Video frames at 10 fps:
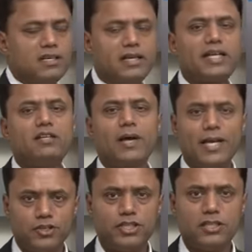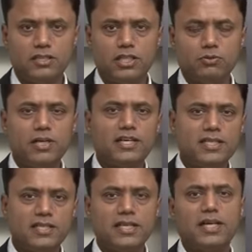corrective actions. That's what I
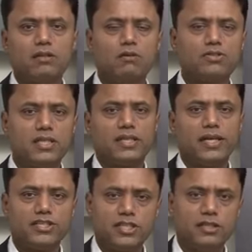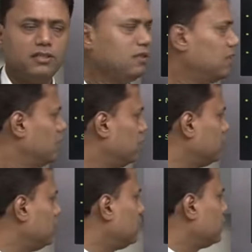said, course correction.
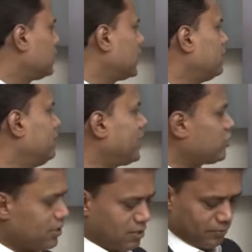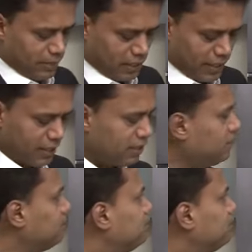Corrective actions are being taken.